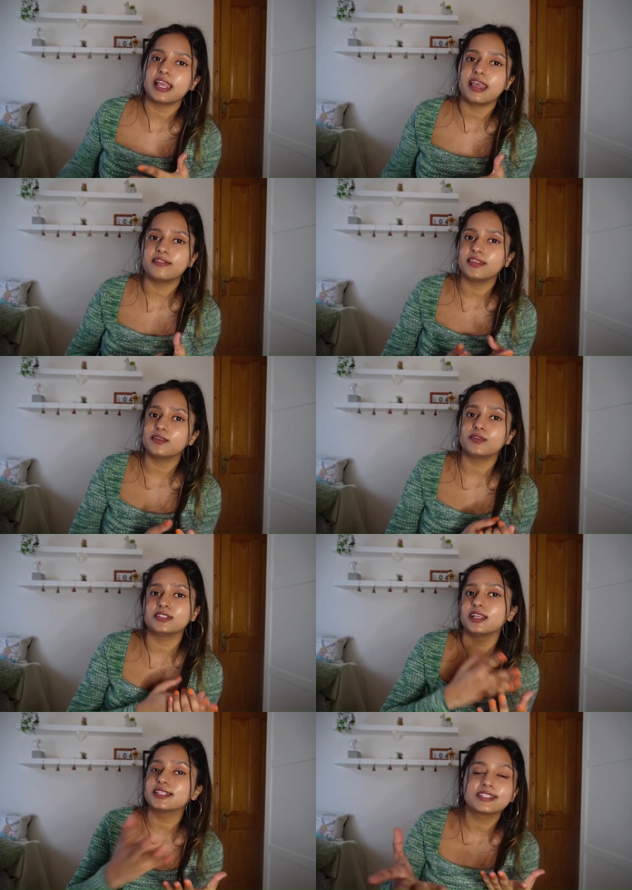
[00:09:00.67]
And then
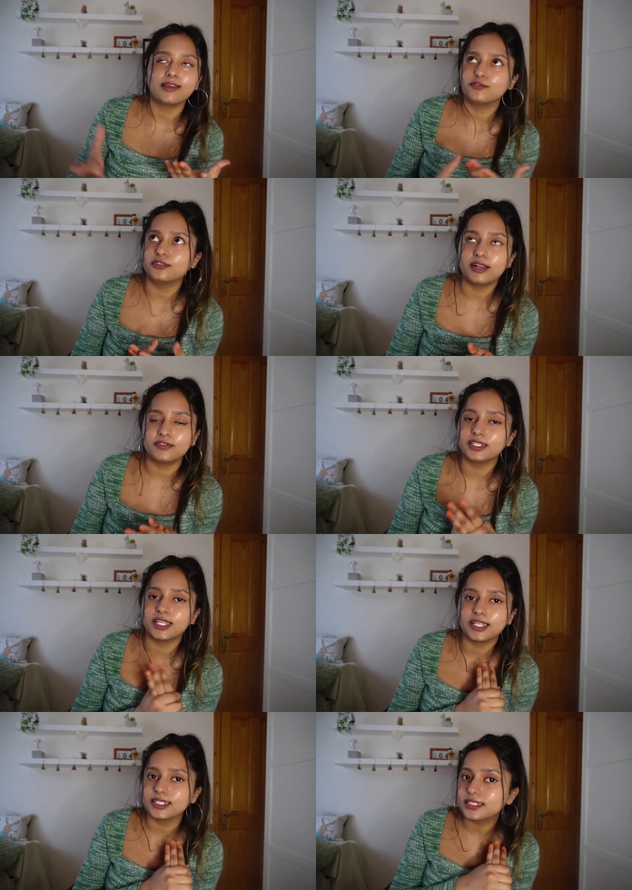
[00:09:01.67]
once you get stamp 4,
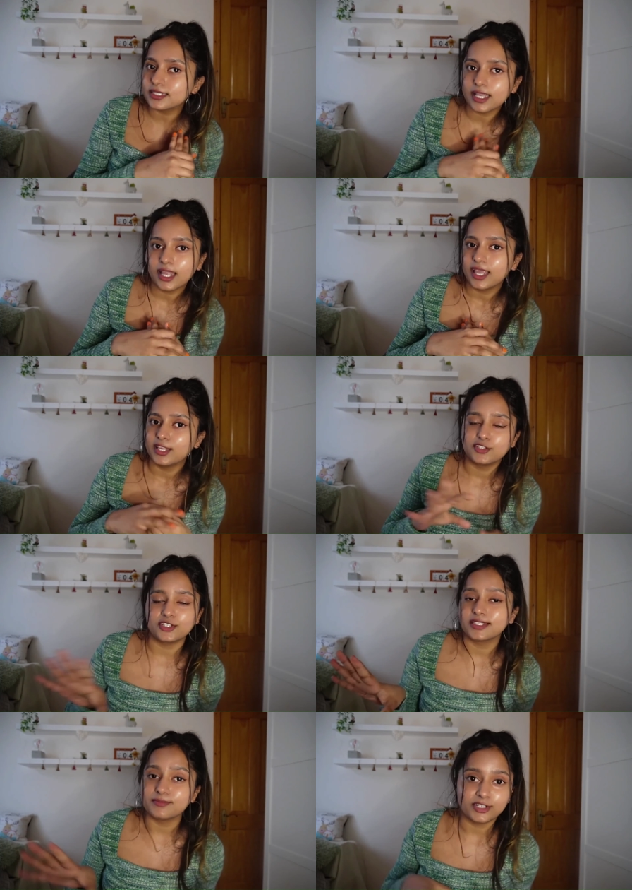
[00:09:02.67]
everything is
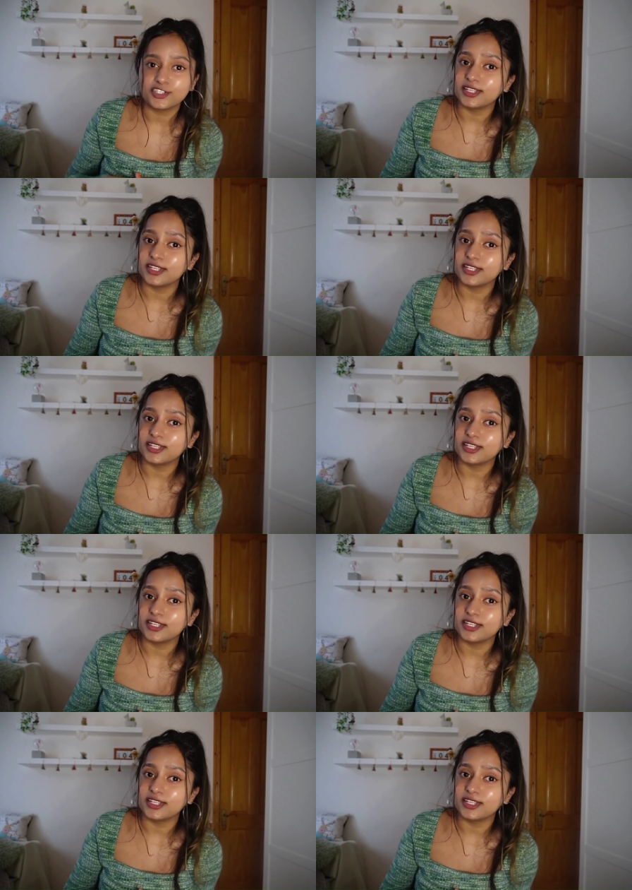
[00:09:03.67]
just much